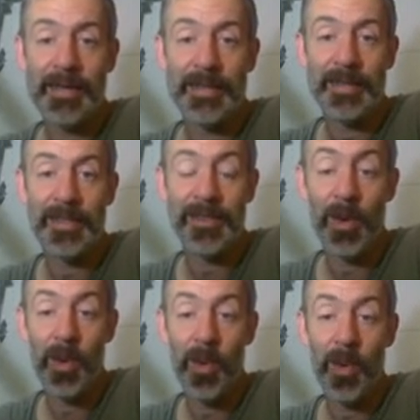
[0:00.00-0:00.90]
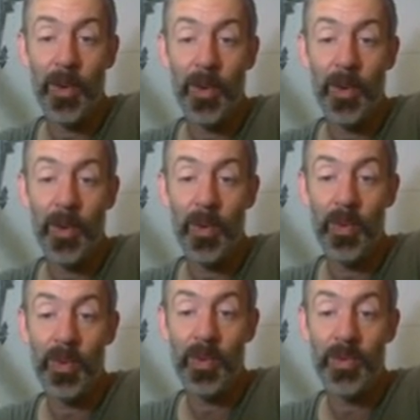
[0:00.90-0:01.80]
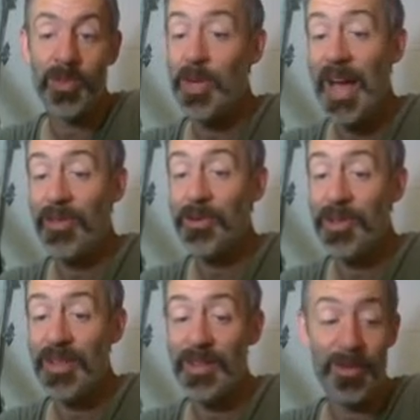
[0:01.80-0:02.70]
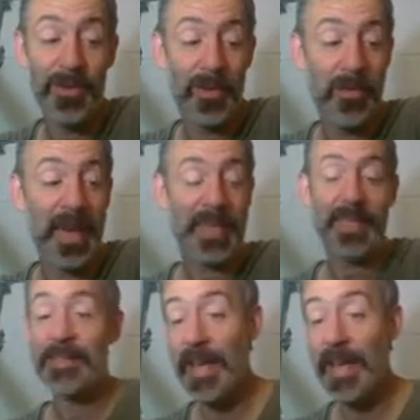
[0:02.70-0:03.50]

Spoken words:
So yeah, those are the main ideas.